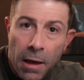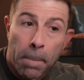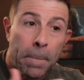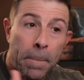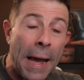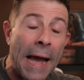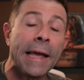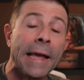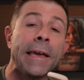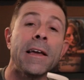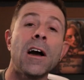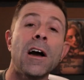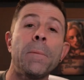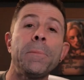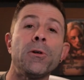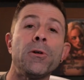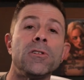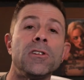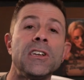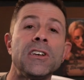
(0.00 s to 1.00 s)
Backing
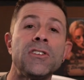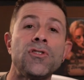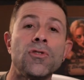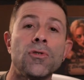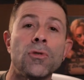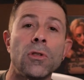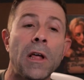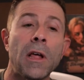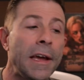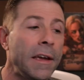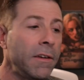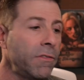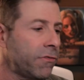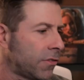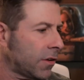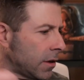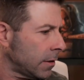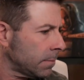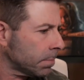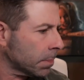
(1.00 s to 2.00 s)
Up Your Digital Life.
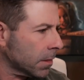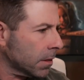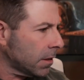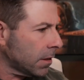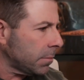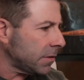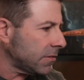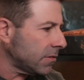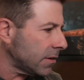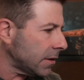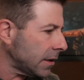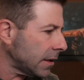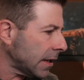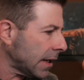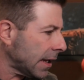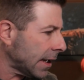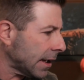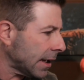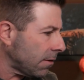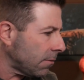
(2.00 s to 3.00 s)
Let me see.
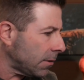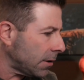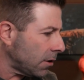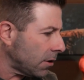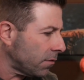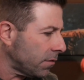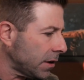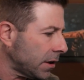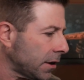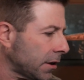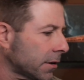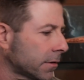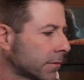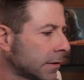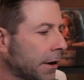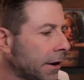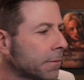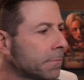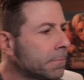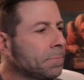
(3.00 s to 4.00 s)
I got one over here.
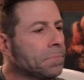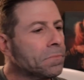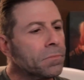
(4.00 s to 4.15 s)
Here.